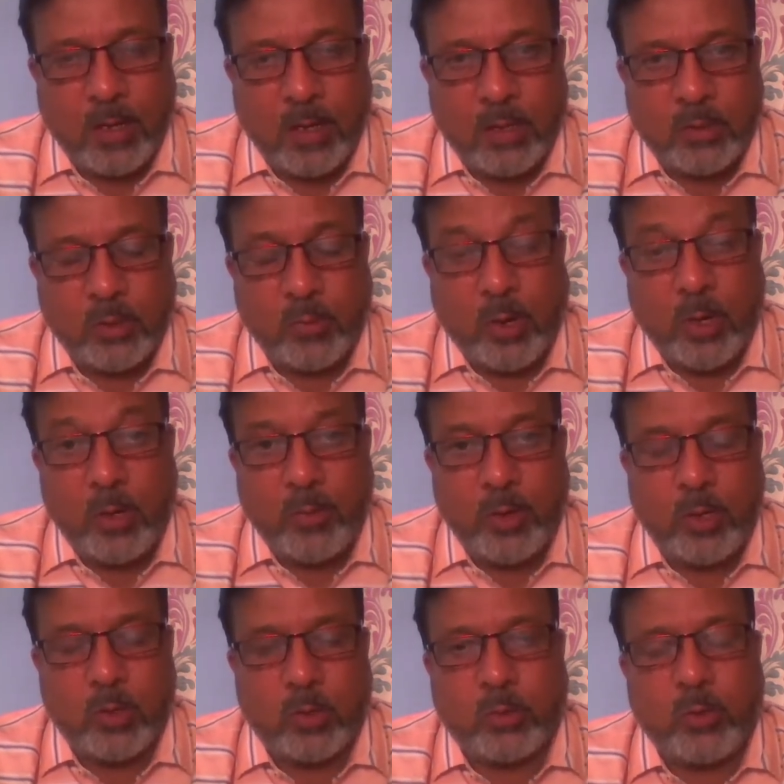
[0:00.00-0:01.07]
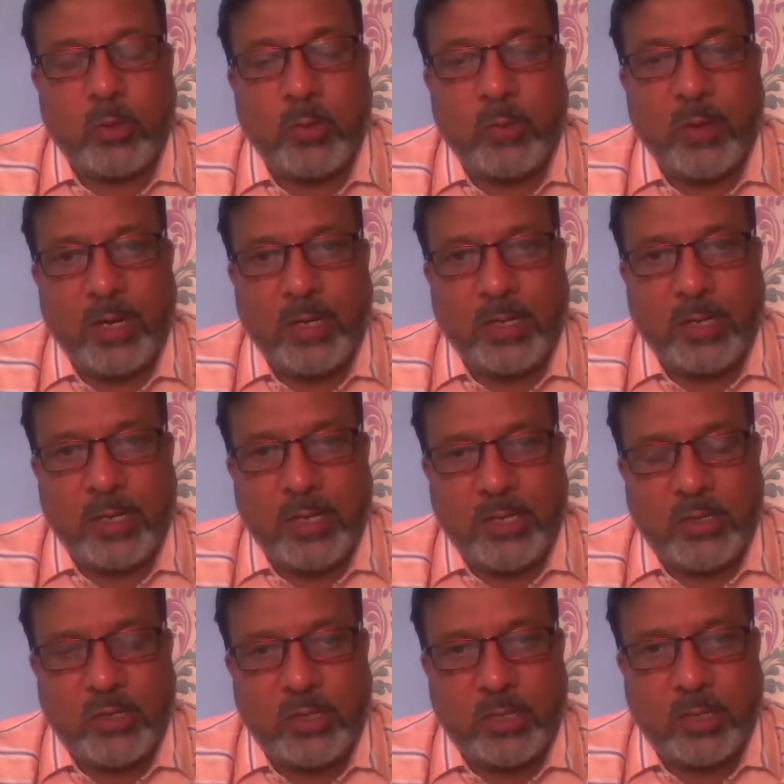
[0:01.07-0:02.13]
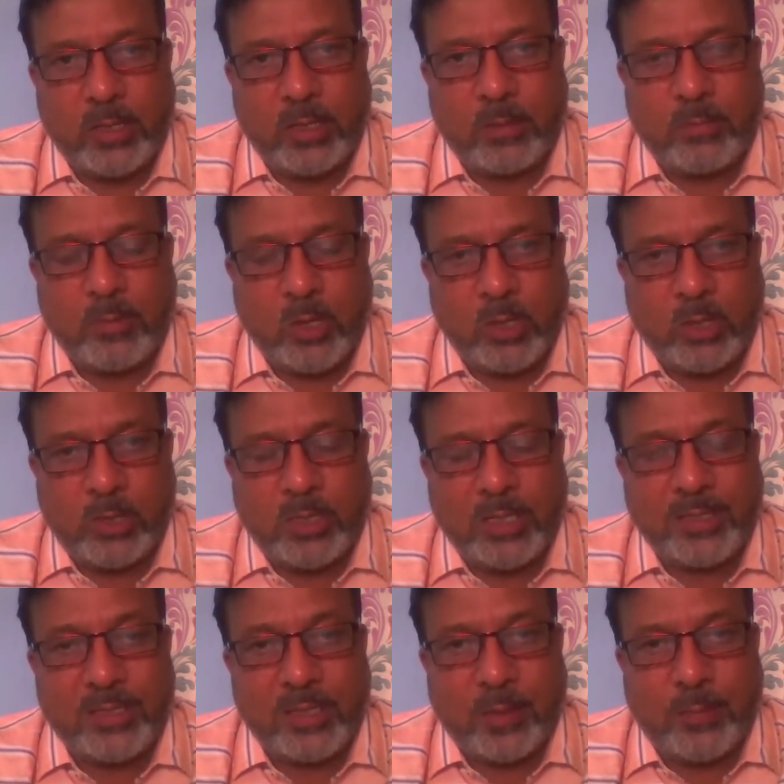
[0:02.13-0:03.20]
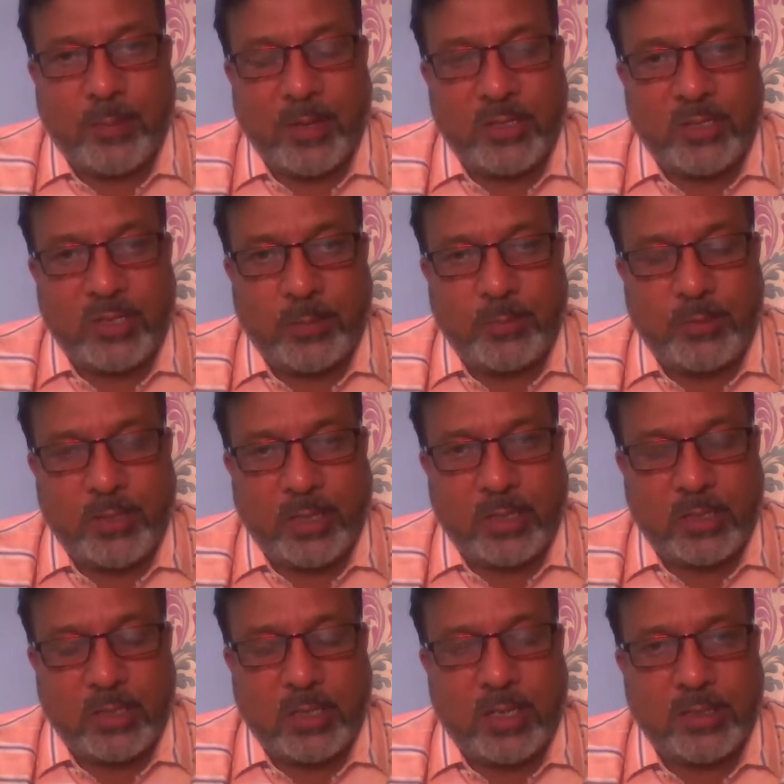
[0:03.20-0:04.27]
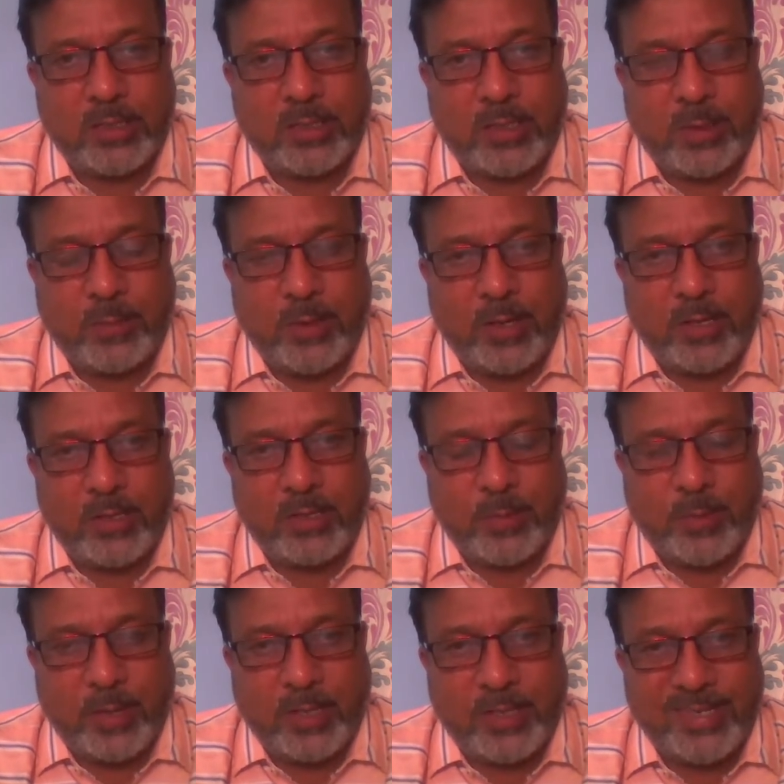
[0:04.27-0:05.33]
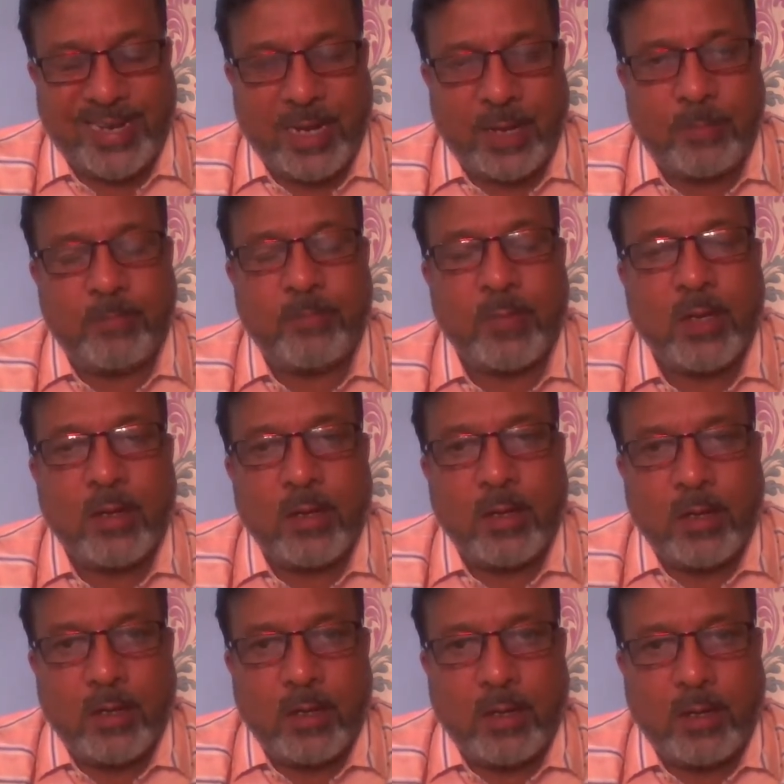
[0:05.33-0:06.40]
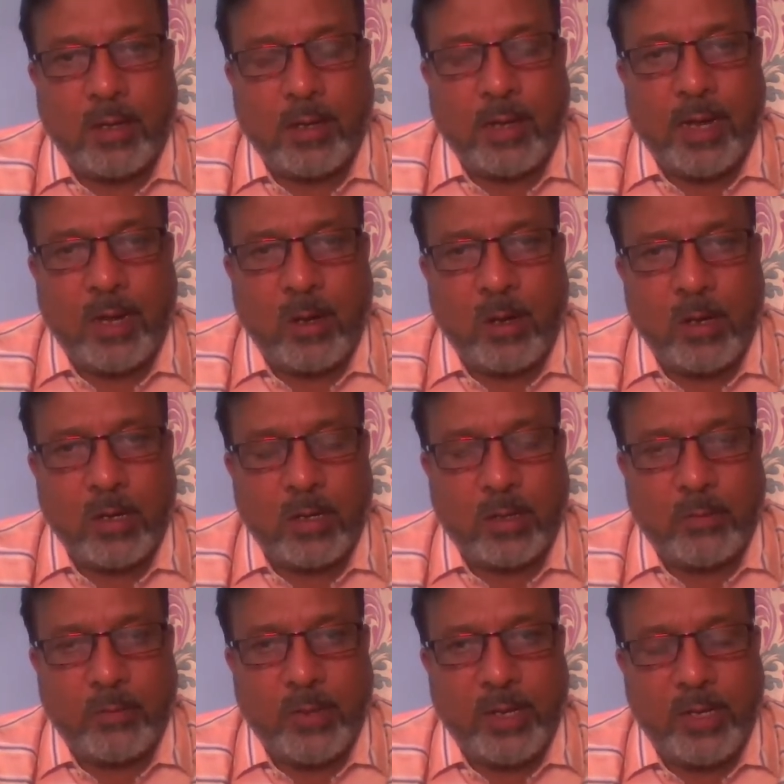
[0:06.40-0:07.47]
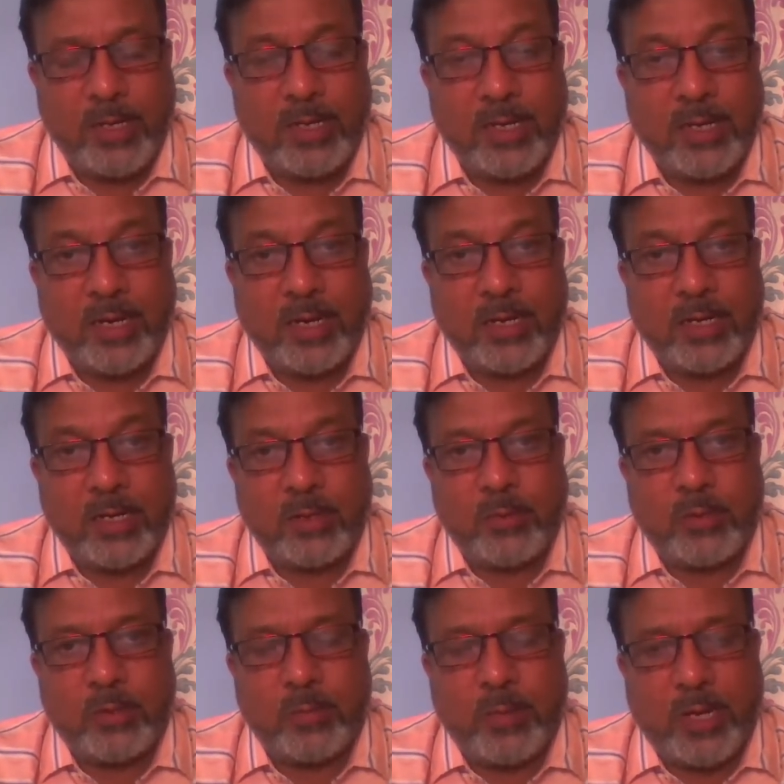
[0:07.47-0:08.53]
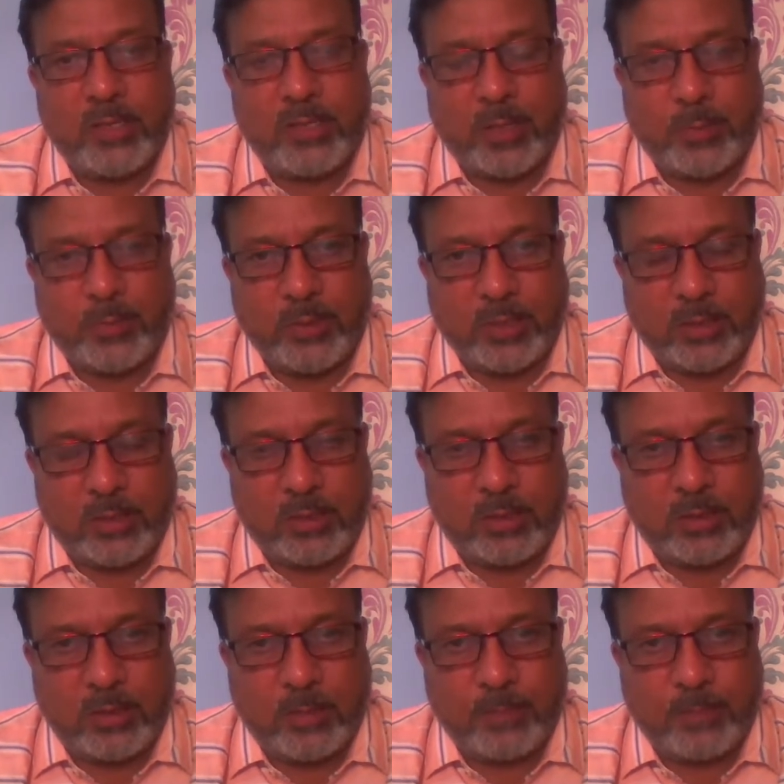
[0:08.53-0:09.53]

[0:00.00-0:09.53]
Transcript: So what do we do? Do we teach morals as a separate subject, in a separate time, or we integrate it with the main subjects?